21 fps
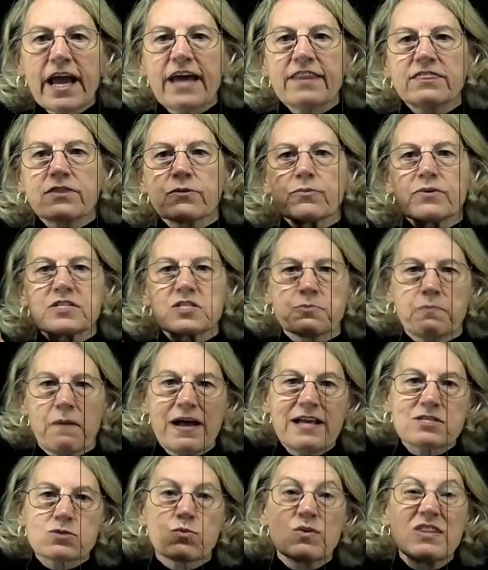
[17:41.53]
at the
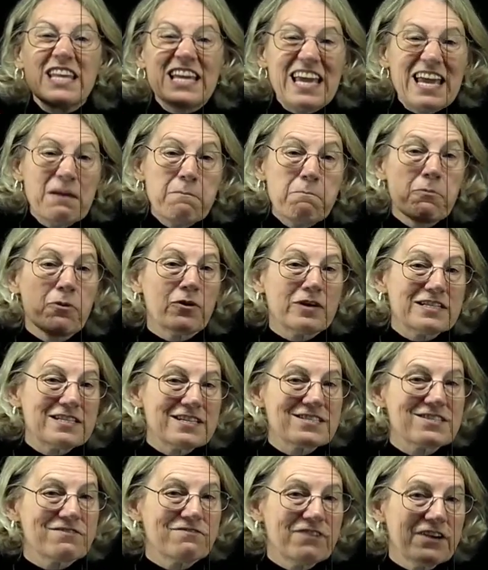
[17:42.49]
response when the input
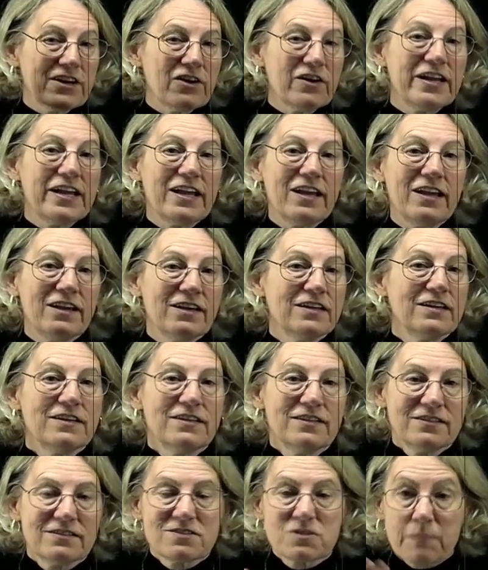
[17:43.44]
is a very
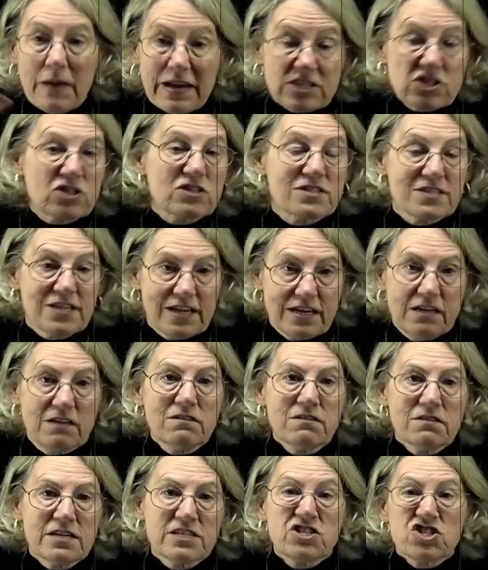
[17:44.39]
special
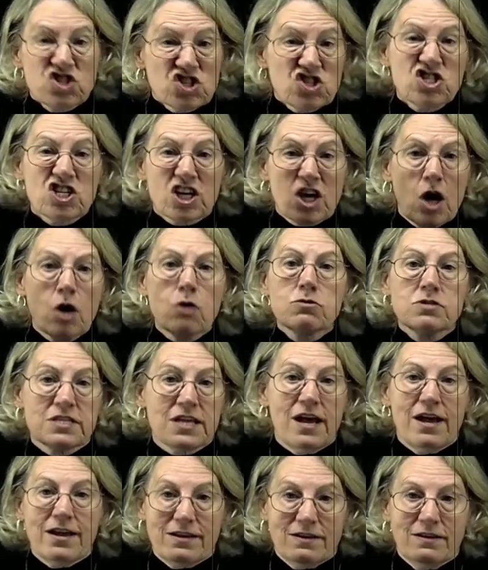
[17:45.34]
signal. It's just a
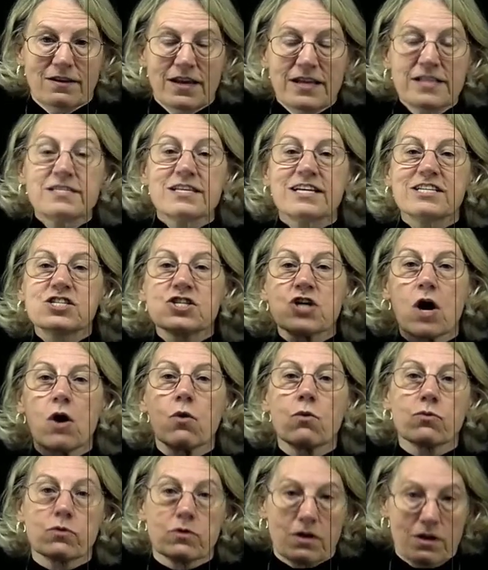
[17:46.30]
cosine. It's a
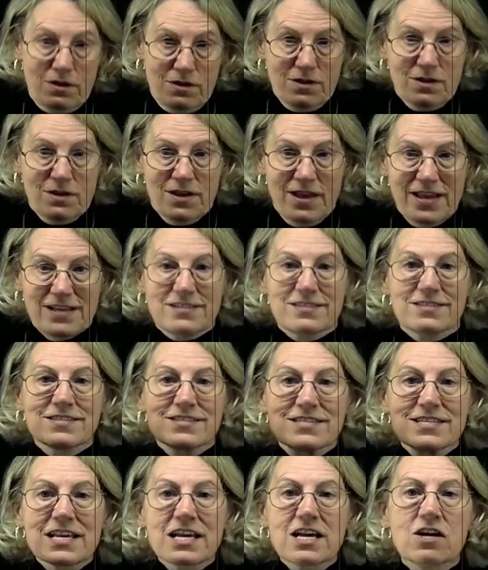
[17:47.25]
tone, a
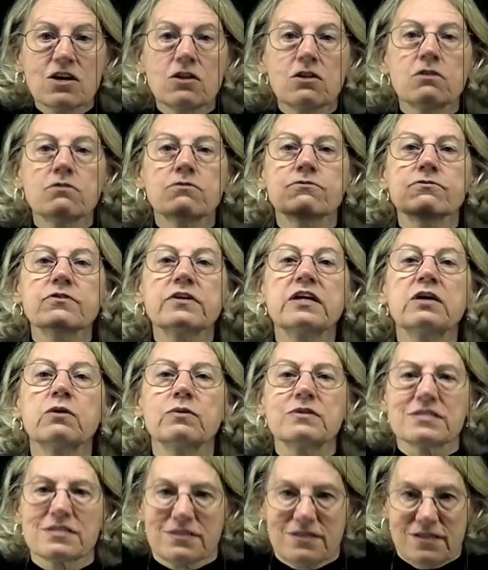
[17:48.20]
single
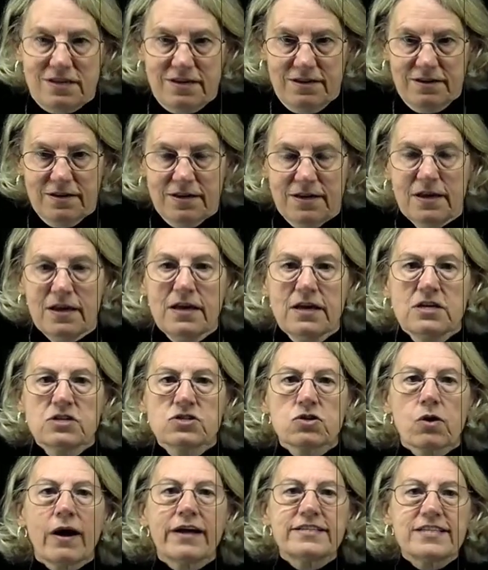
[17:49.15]
frequency.
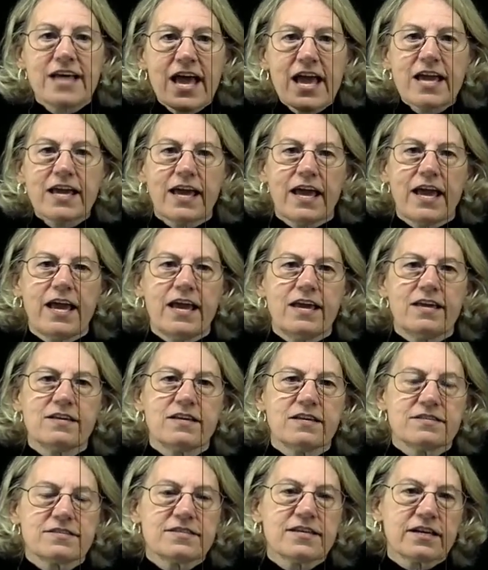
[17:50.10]
So I take
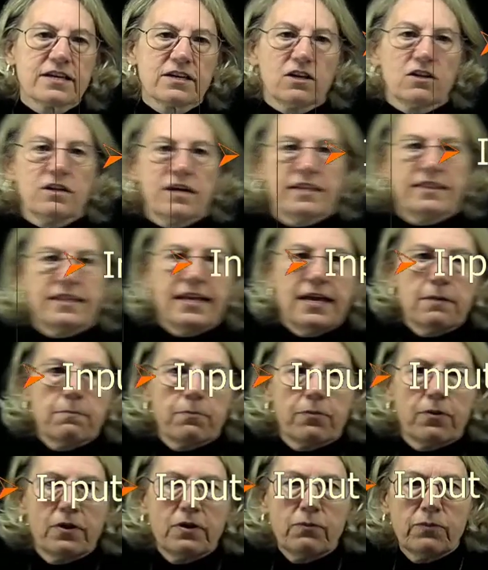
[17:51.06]
a signal at the
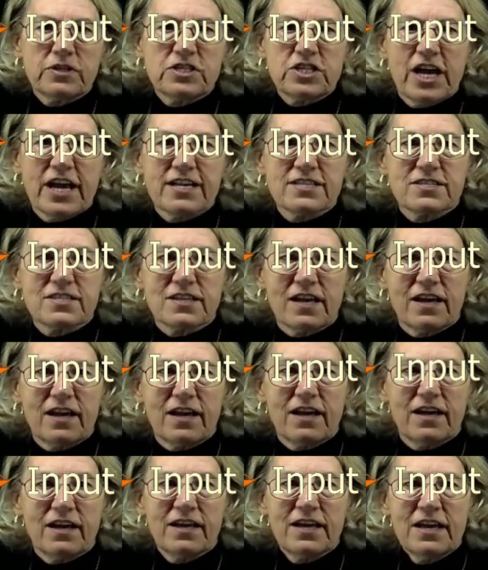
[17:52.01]
input which has
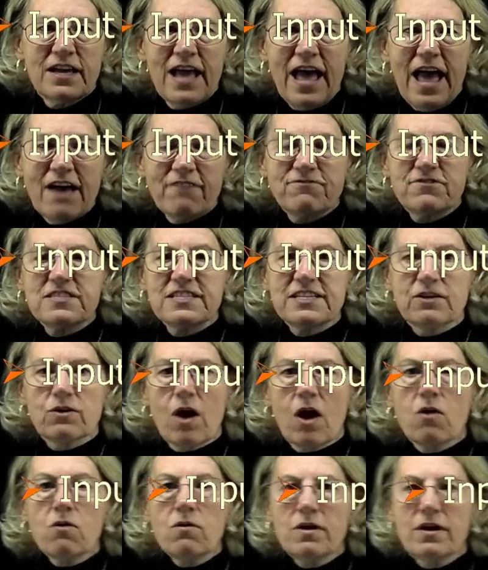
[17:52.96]

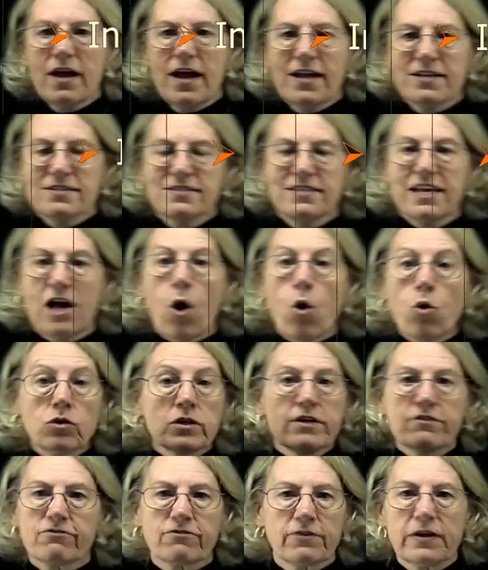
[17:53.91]
f0 as the
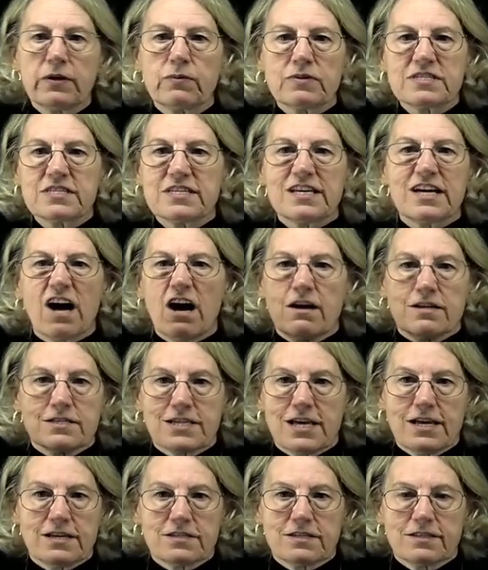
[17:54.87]
only frequency
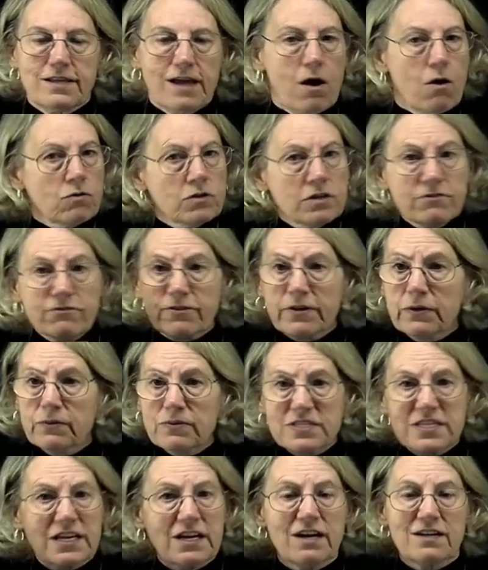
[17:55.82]
content. The only
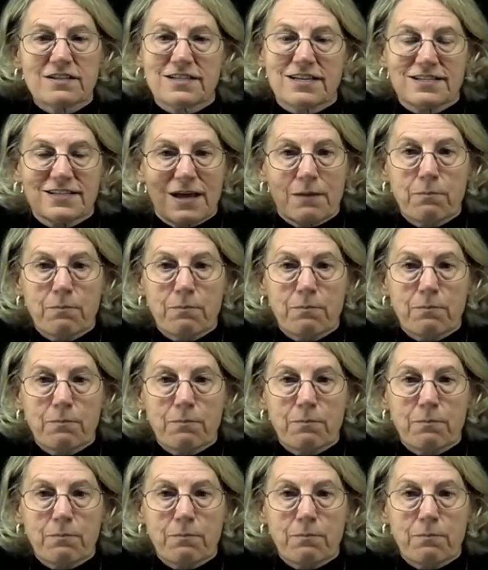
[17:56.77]
frequency content I